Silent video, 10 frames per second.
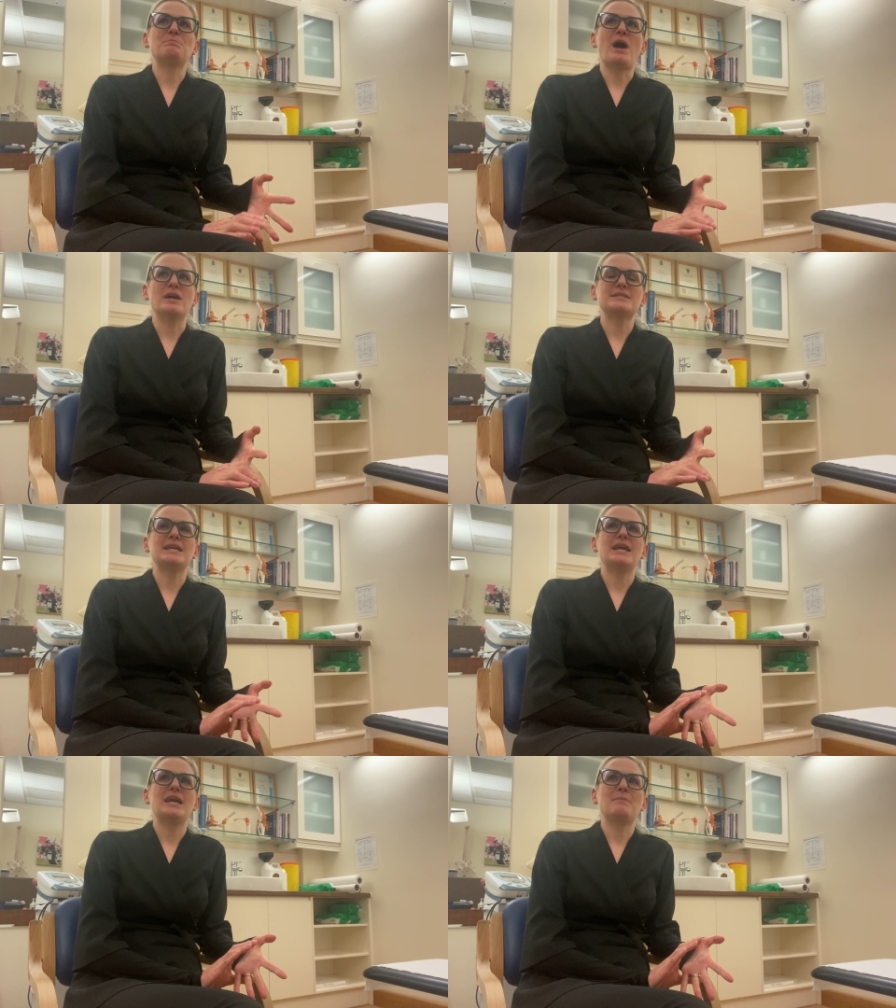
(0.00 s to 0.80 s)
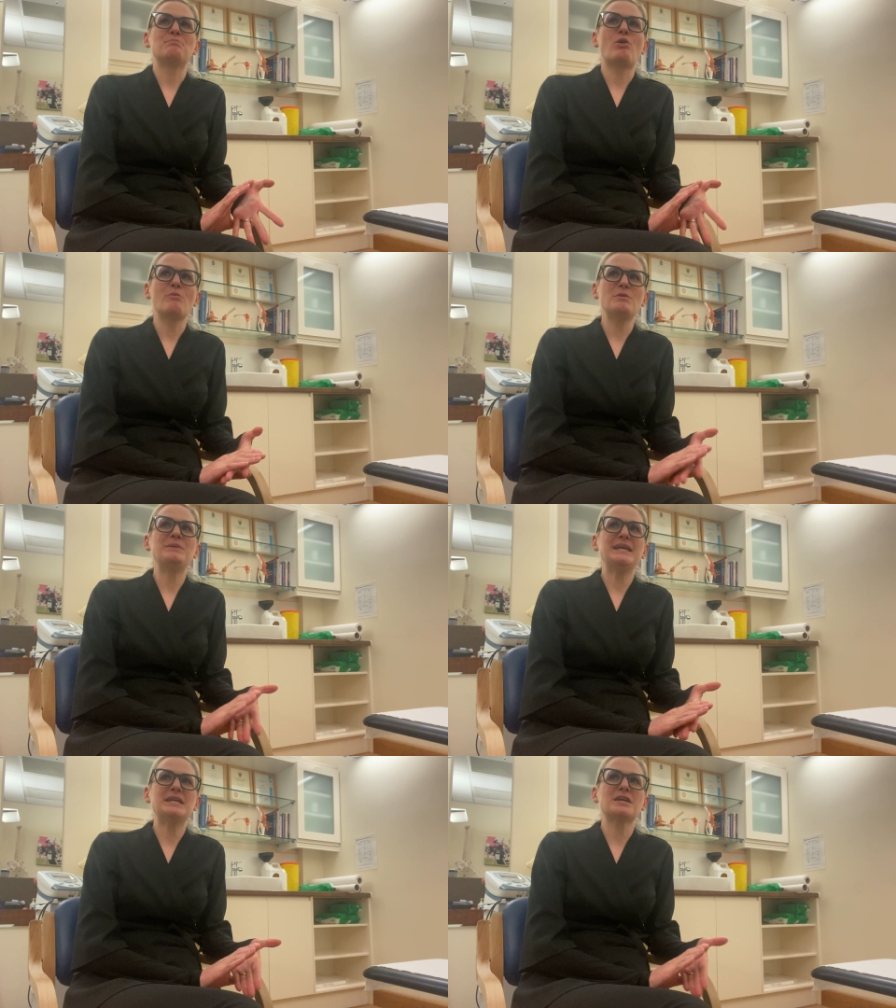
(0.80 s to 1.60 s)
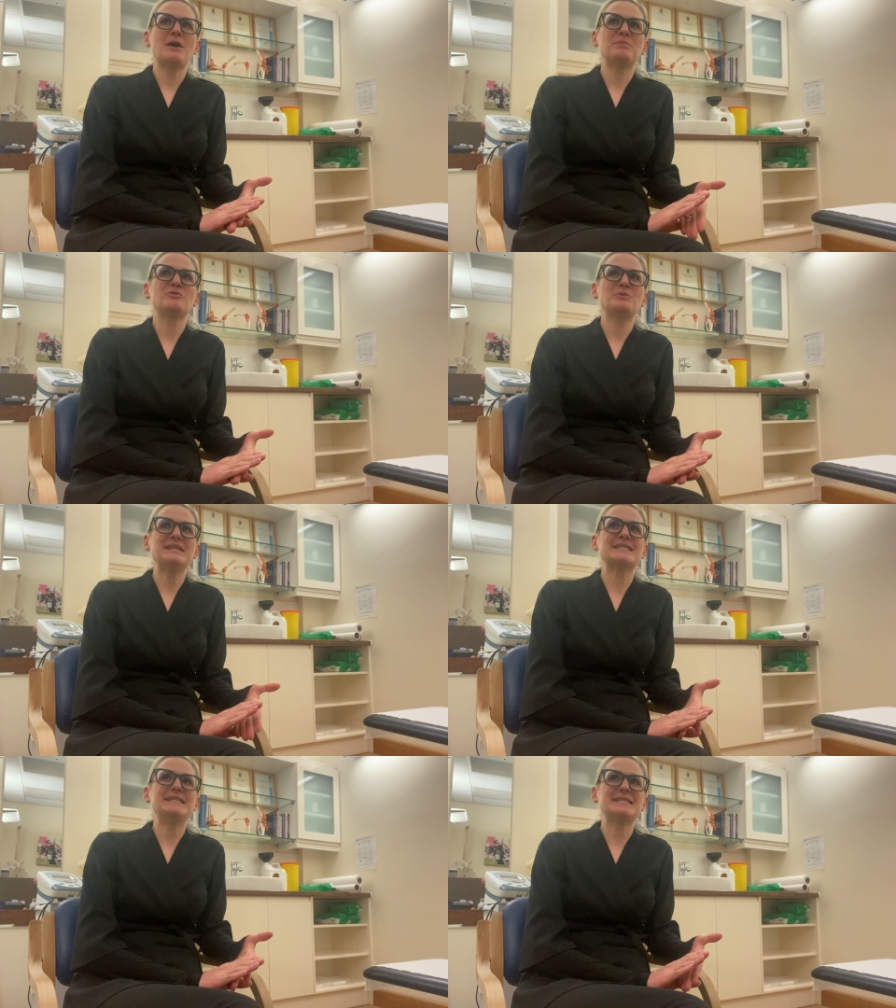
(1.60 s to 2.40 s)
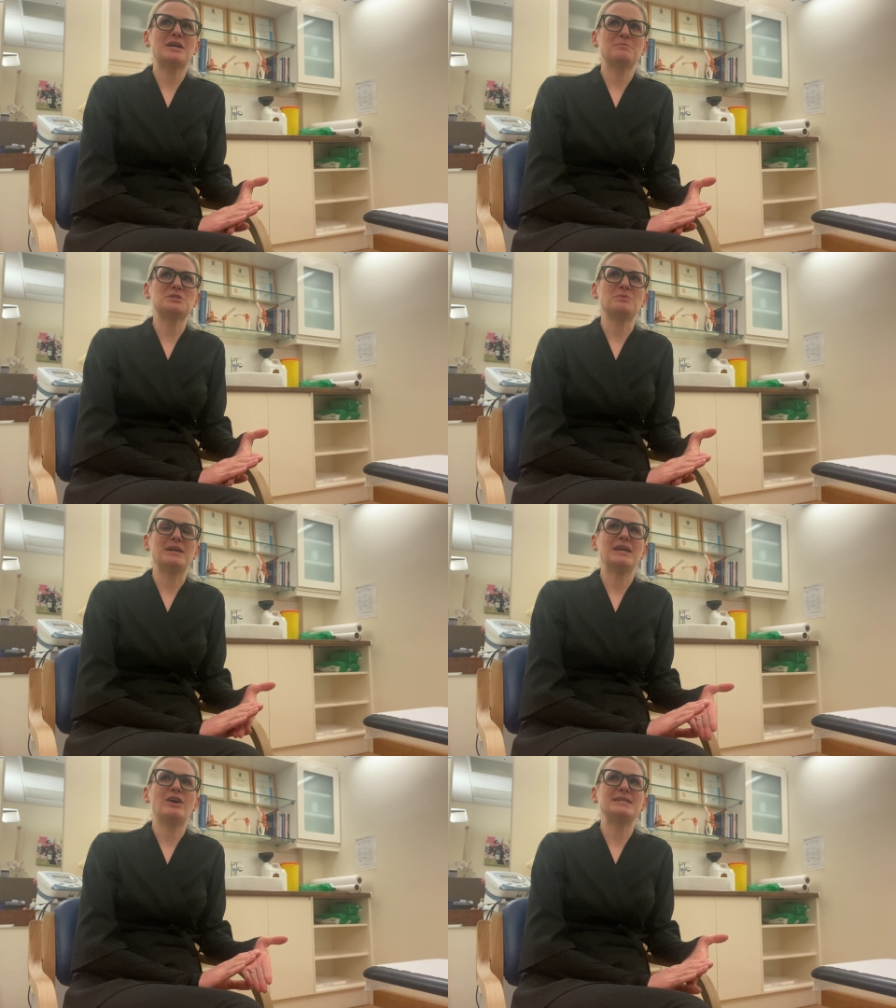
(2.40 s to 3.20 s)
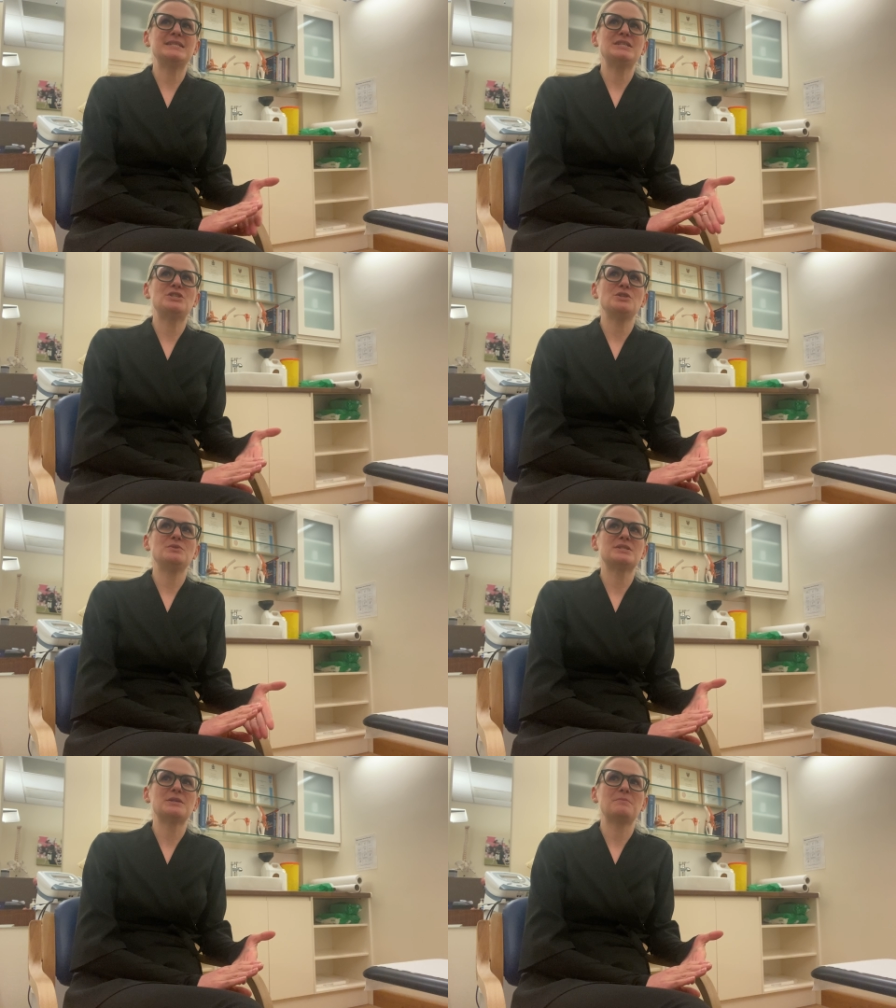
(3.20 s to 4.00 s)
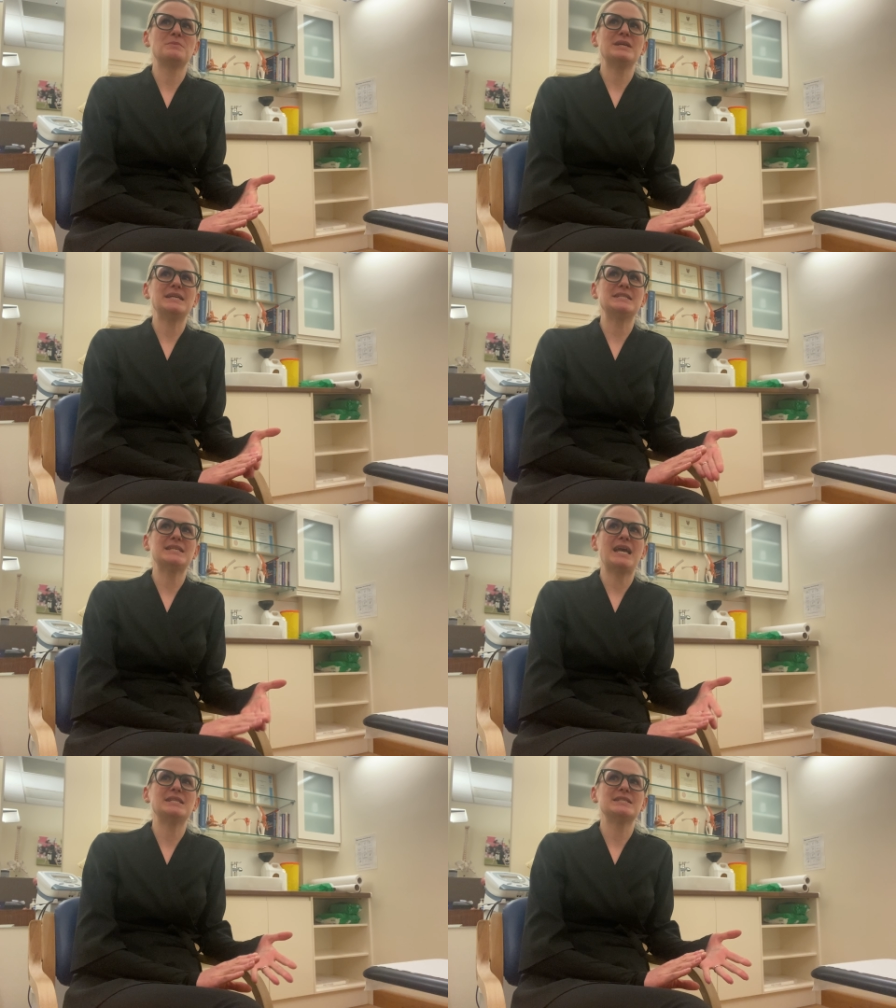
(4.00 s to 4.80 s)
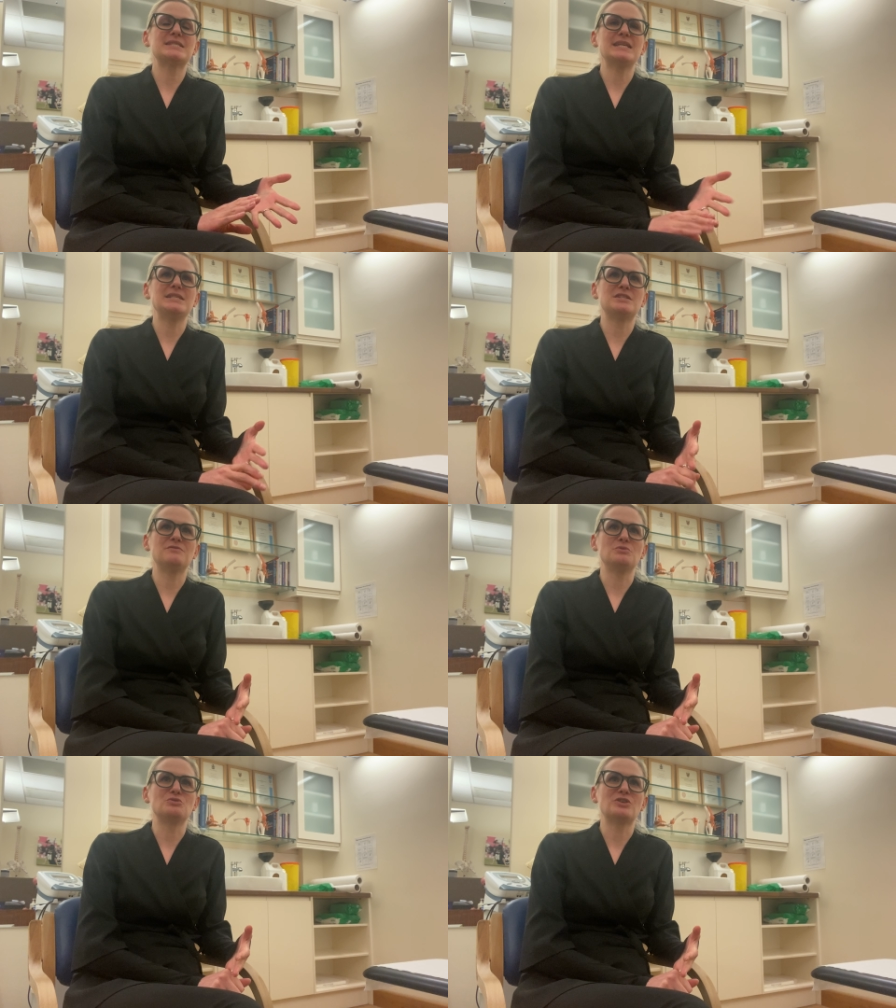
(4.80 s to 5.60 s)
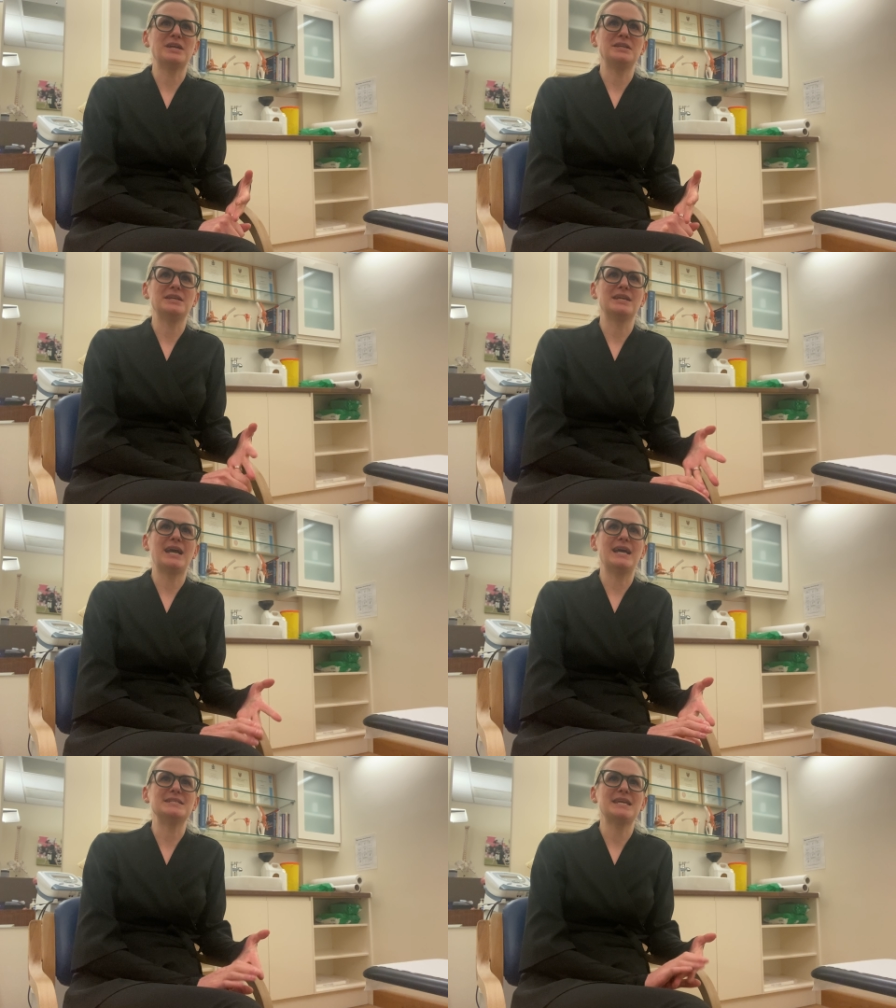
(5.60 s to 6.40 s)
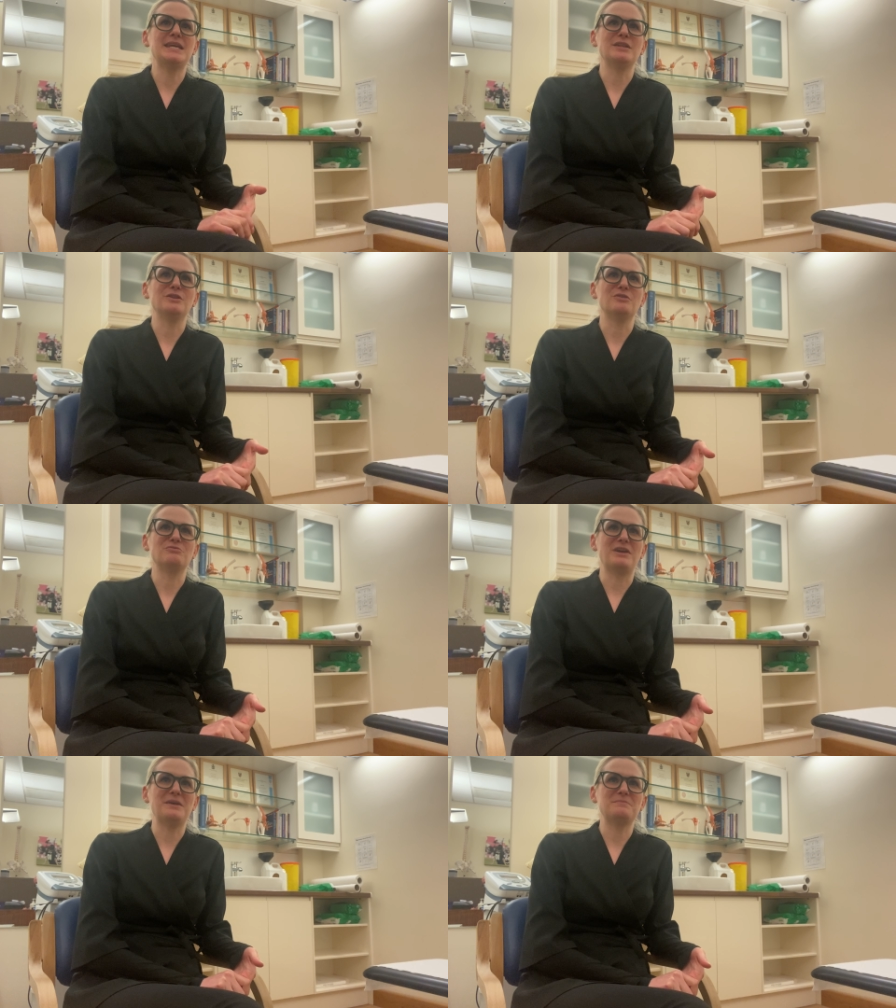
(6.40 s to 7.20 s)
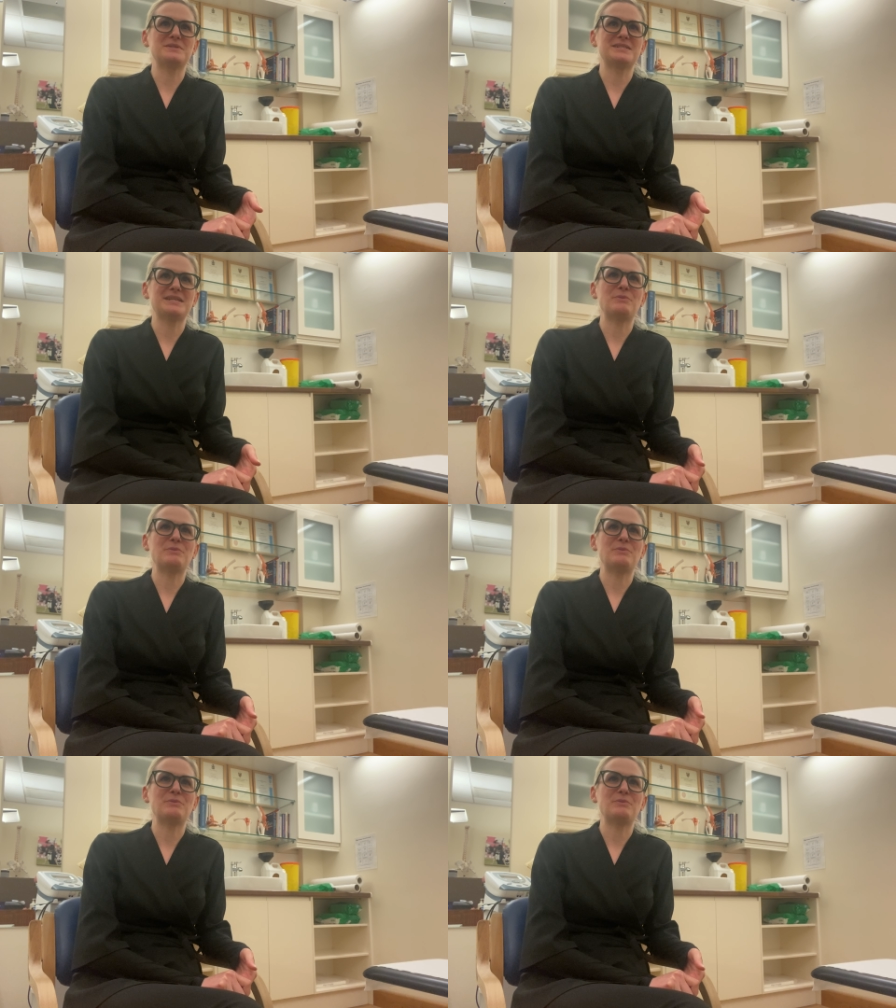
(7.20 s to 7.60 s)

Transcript: but uh, probably in a couple of weeks leading up to it, I did do some intense interval training and hill reps,